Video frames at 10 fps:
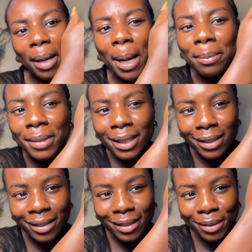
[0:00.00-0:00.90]
I
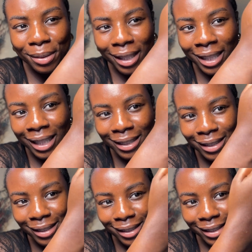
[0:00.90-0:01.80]
mean, look at that.
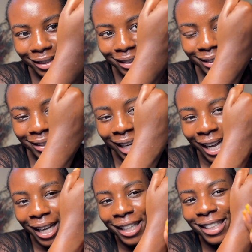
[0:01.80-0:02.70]

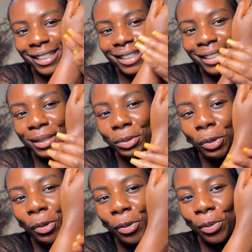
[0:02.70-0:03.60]
It's
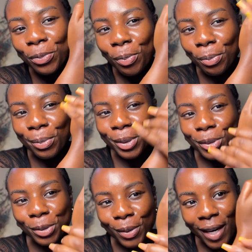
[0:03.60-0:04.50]
so
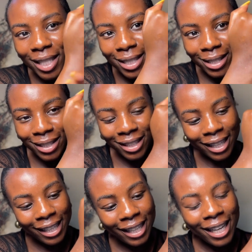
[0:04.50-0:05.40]
moisturizing.
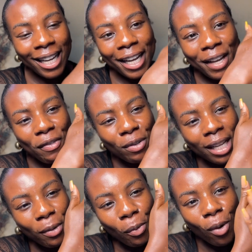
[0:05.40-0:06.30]
Like it feels
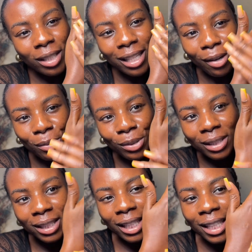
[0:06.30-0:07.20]
like water on your
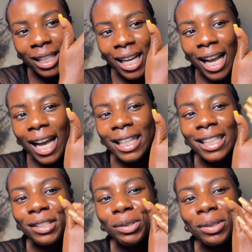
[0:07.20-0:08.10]
skin and
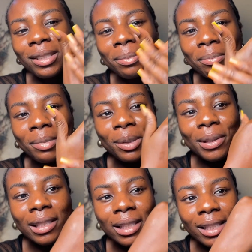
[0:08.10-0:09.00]
then it just
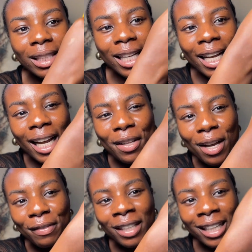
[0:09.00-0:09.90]
melts in and you
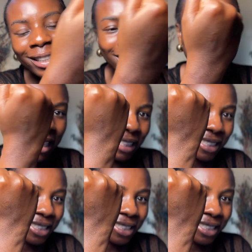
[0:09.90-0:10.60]
have that shine.